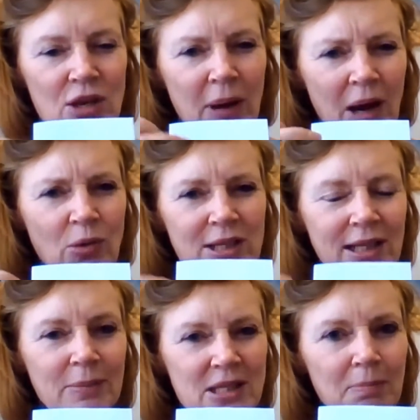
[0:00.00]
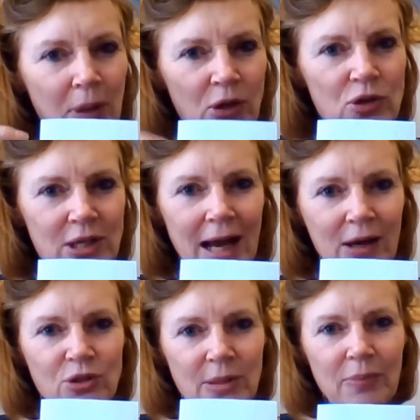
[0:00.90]
You might want a little piece of blue tack
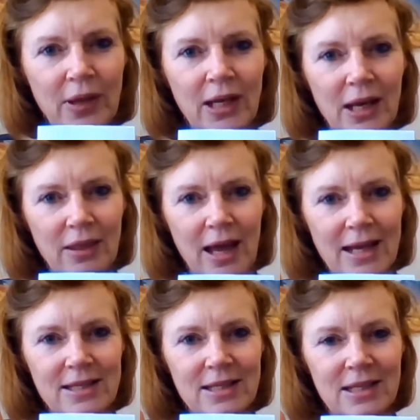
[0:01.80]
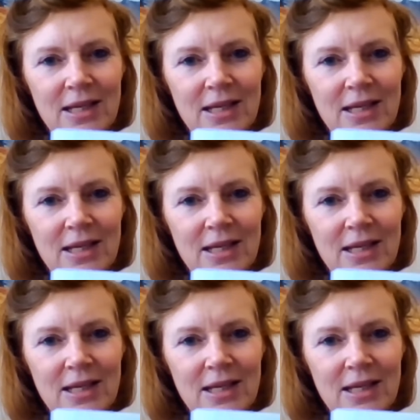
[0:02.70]
or something like that